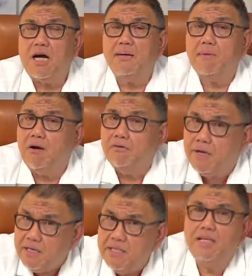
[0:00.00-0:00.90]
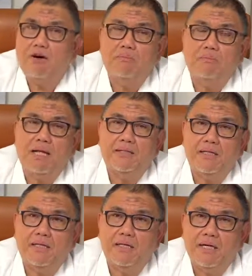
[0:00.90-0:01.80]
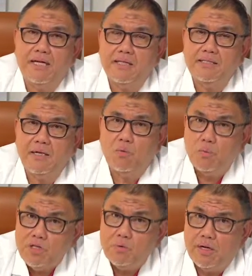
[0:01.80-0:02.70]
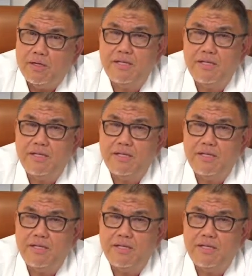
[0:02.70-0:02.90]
I am already on blood thinner. And I say, which one?